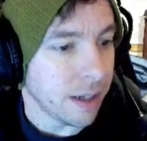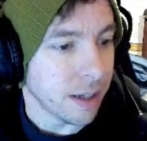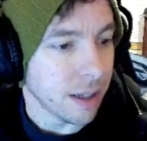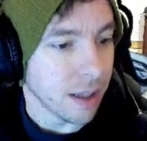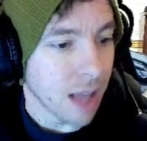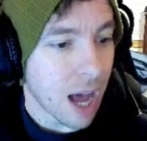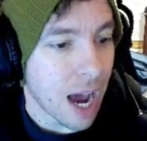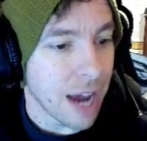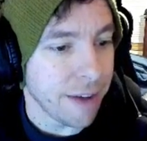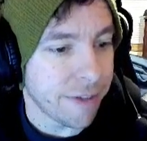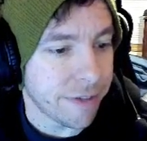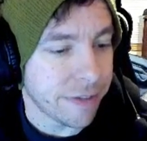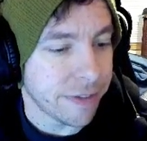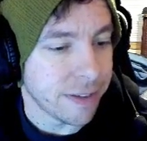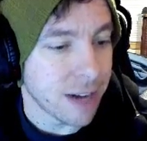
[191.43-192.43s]

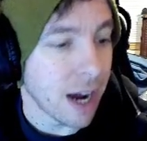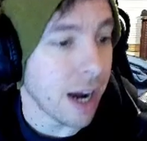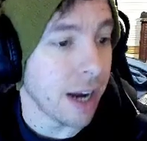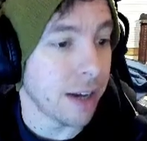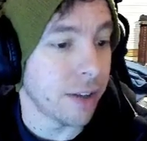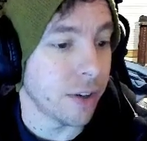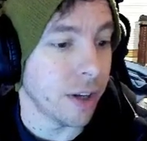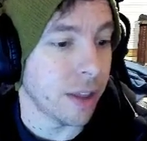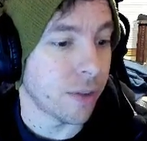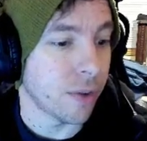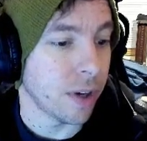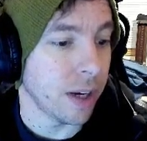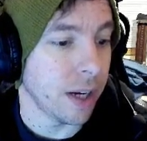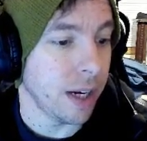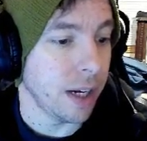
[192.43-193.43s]
Life,
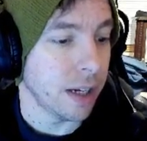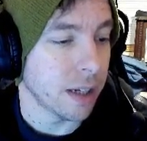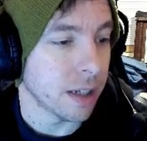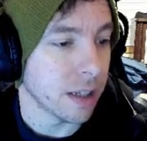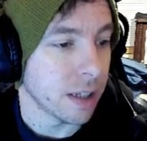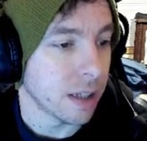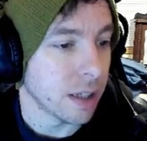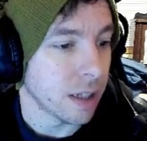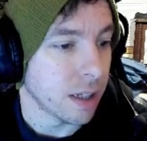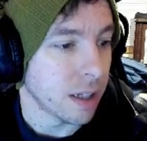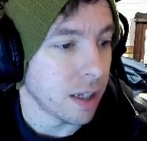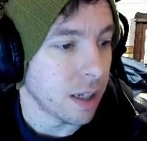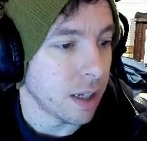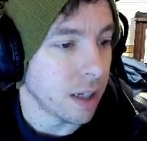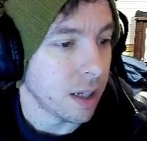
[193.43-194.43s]
933.
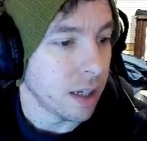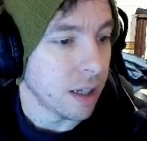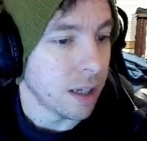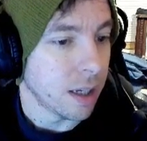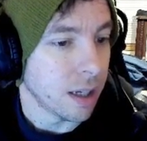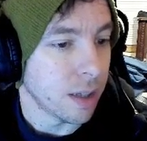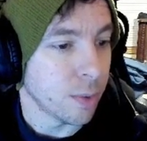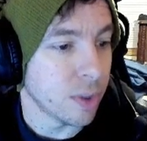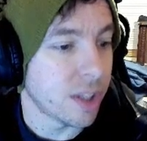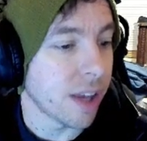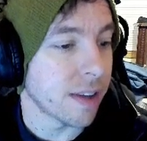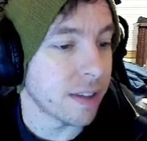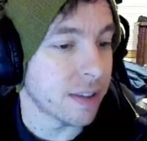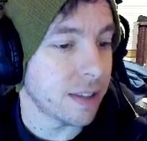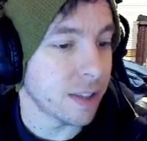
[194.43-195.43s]

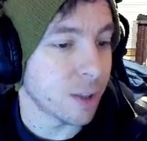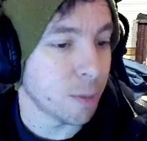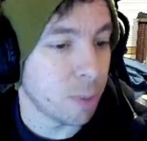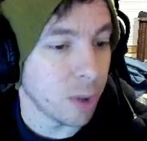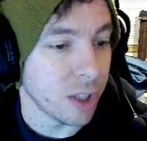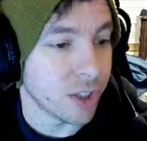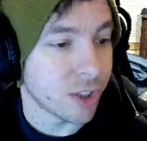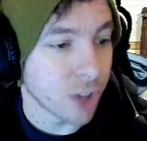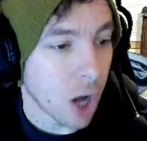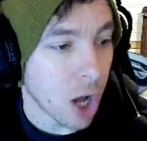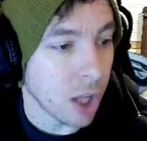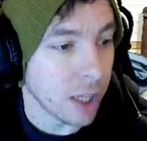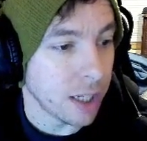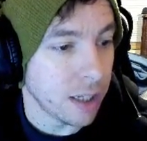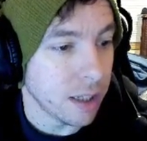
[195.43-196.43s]
Resistances are pretty
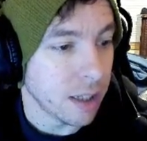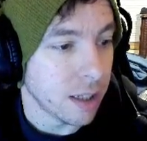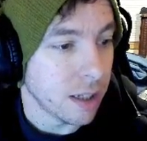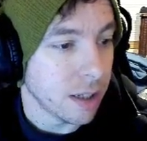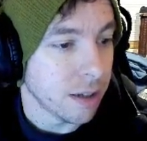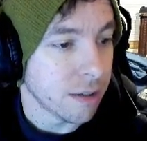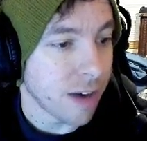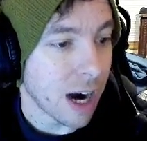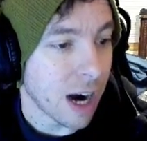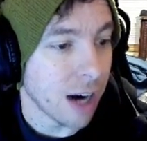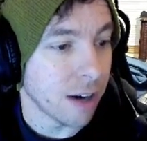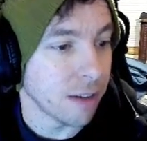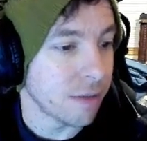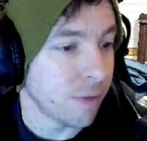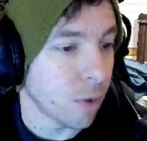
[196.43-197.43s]
solid.
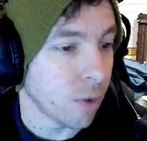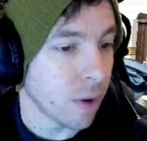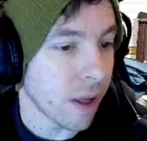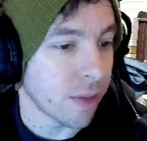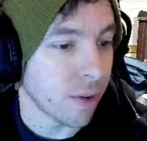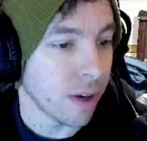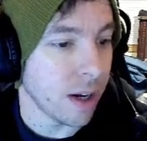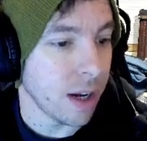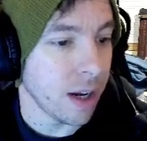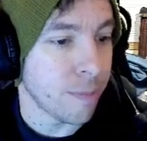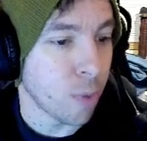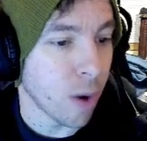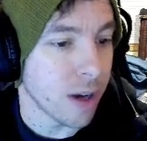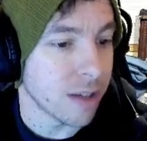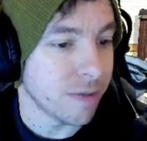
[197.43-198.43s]
Fire, 43.
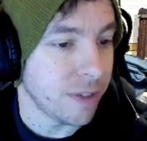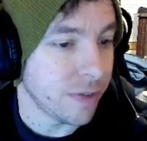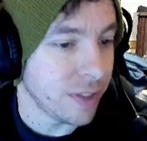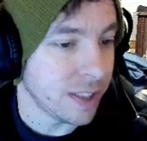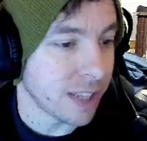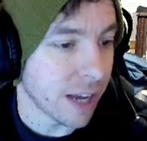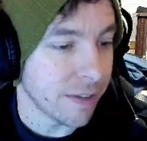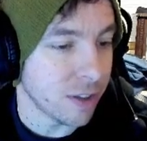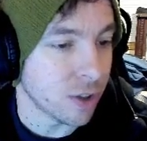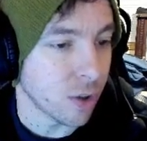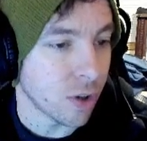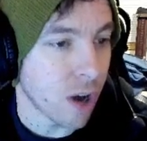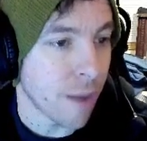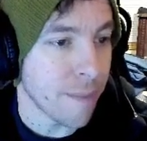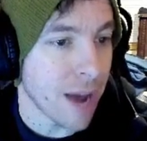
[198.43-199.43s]
Poison, 57. So
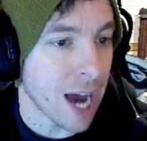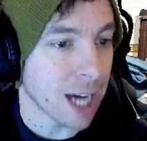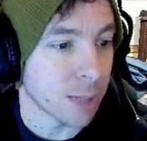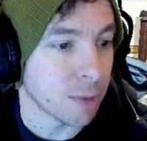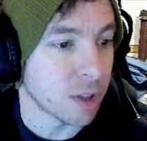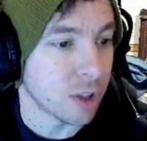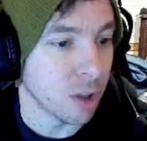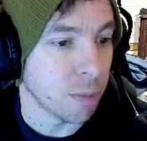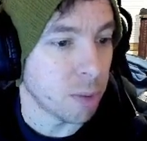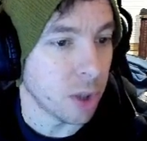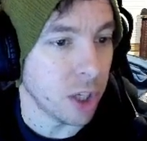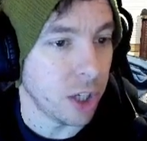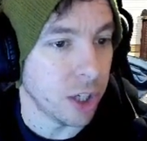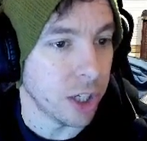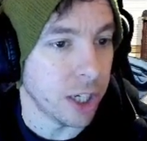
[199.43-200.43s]
they're not max, but still pretty
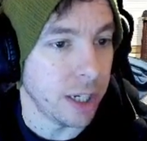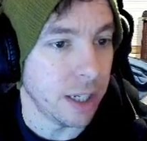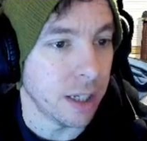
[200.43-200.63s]
good.